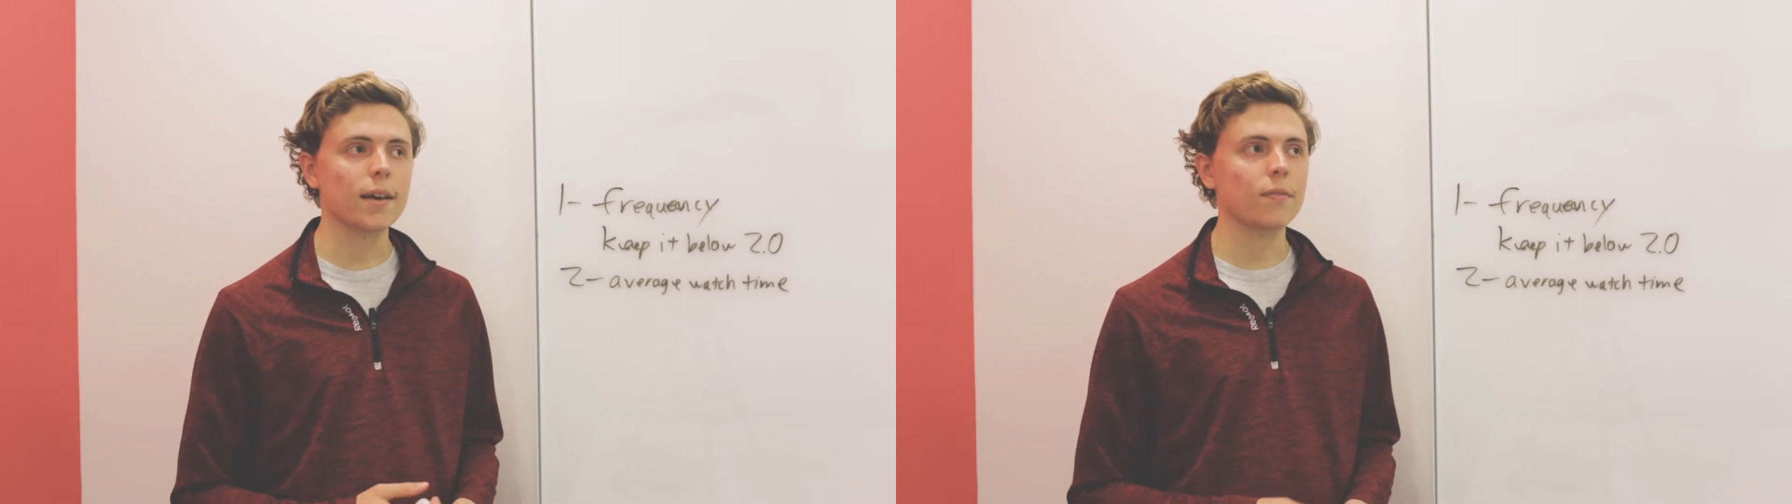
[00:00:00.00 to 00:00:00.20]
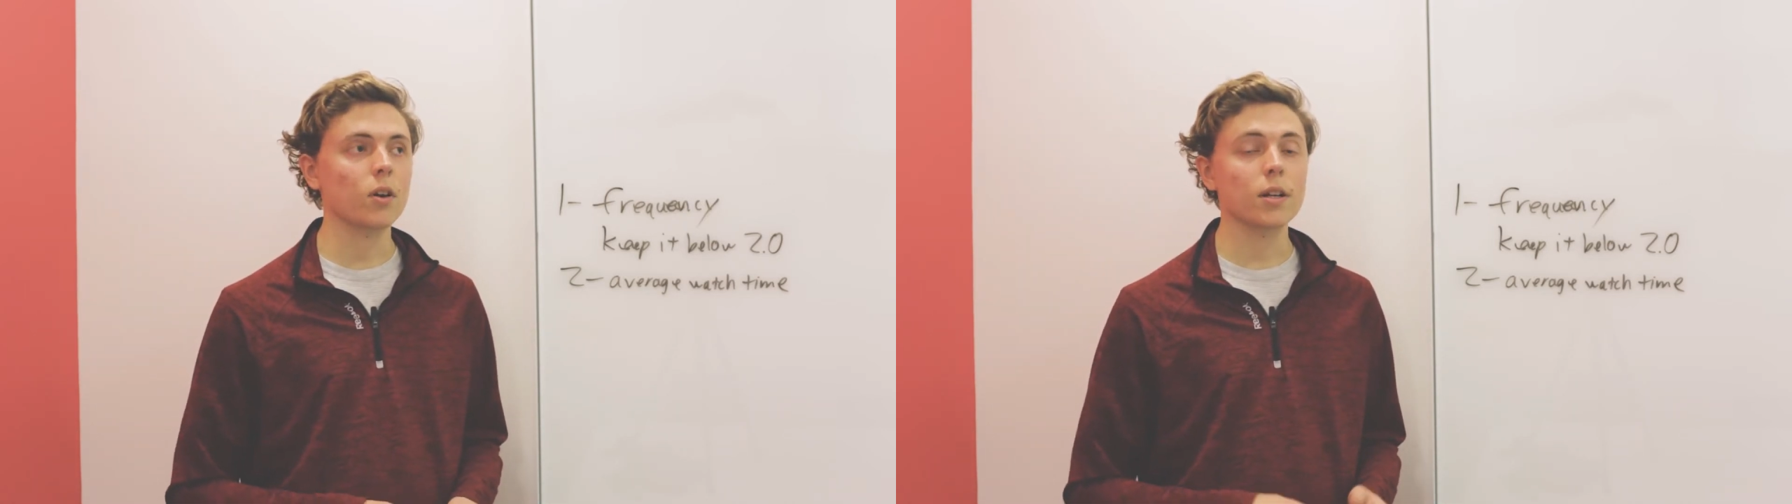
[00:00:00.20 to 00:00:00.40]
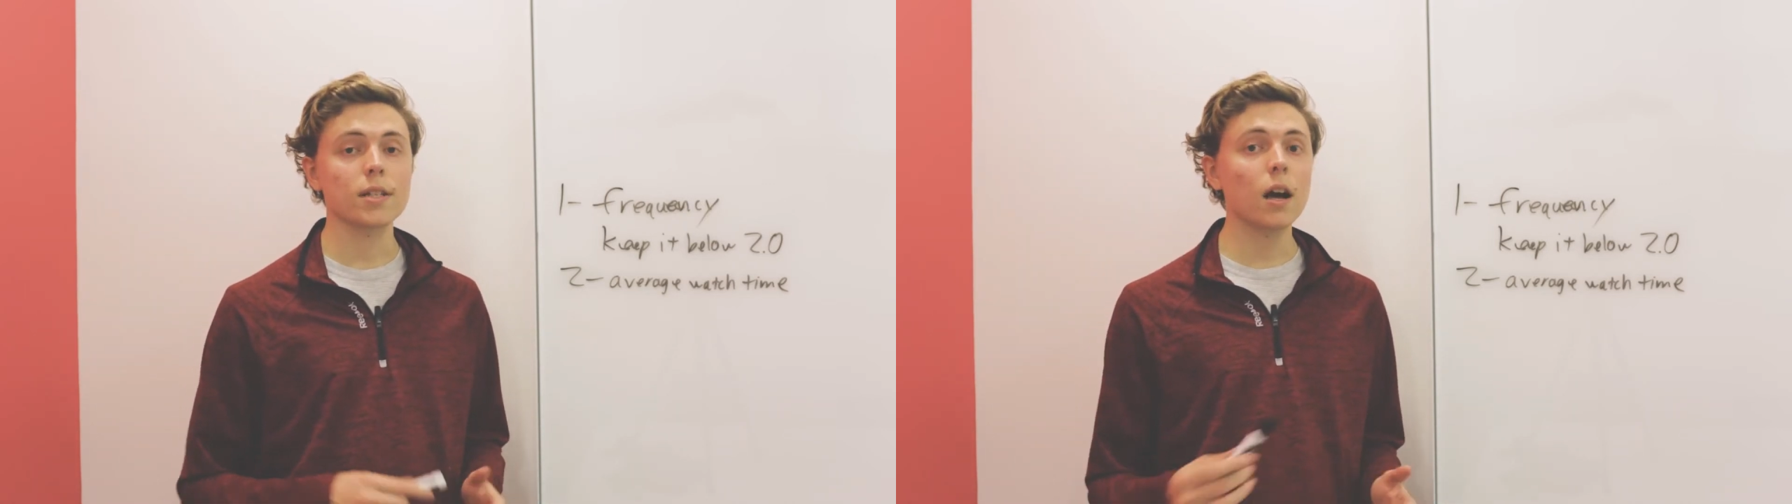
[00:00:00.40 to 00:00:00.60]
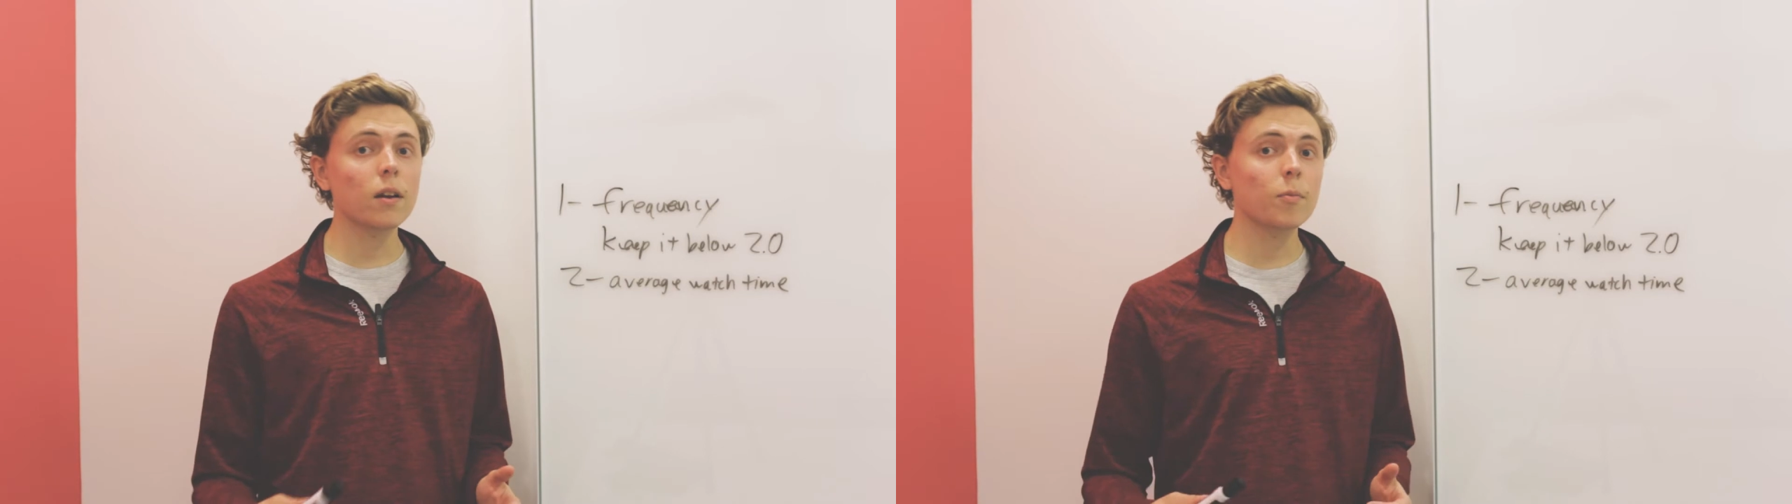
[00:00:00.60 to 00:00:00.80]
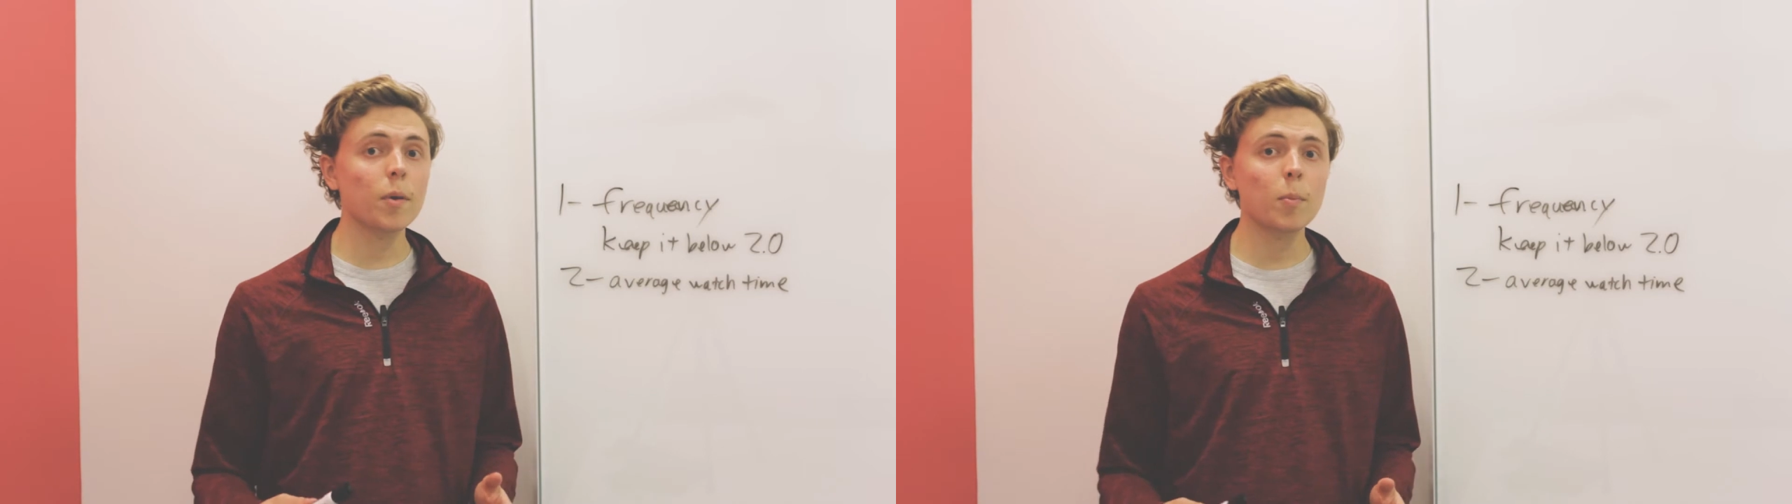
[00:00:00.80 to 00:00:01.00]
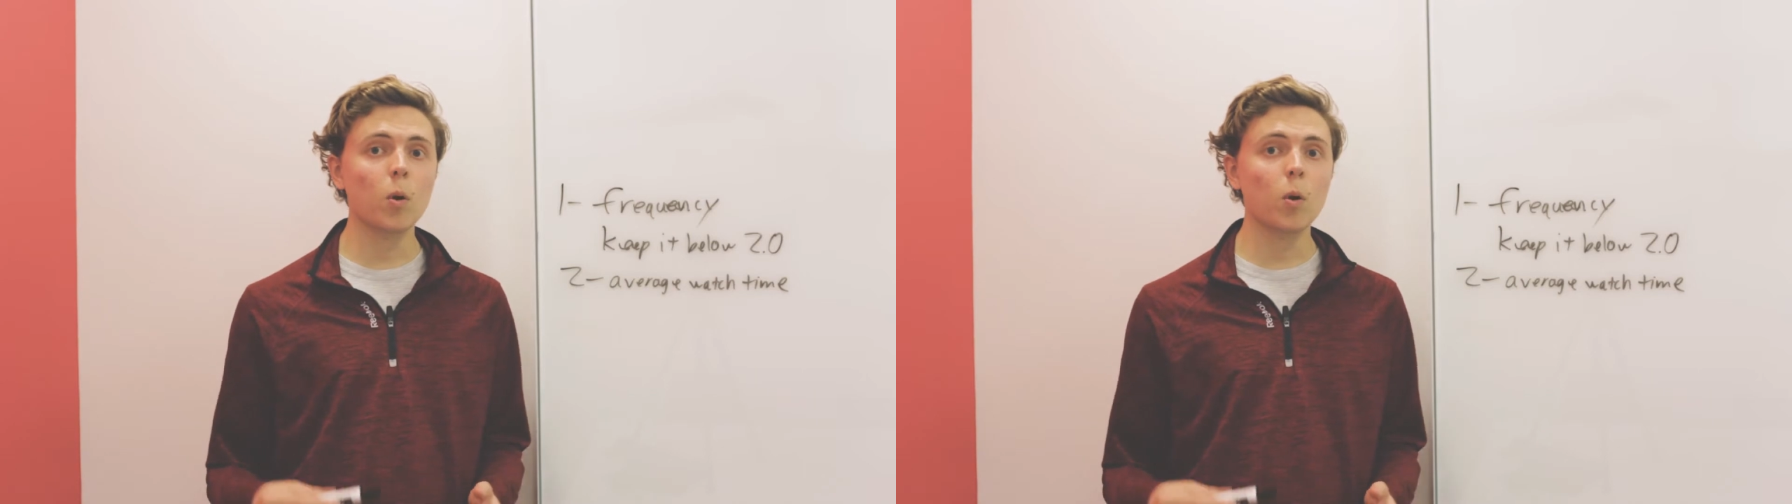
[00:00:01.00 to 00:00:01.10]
if there are a ton of people